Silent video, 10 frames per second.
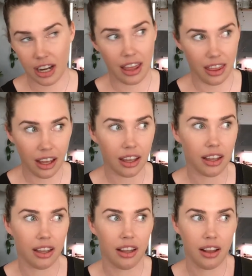I think.
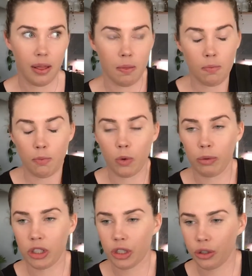Will
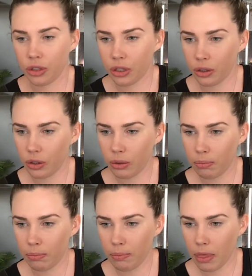be due to
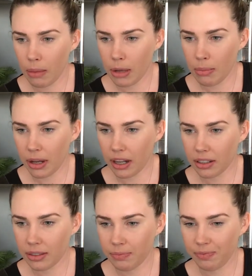be picked.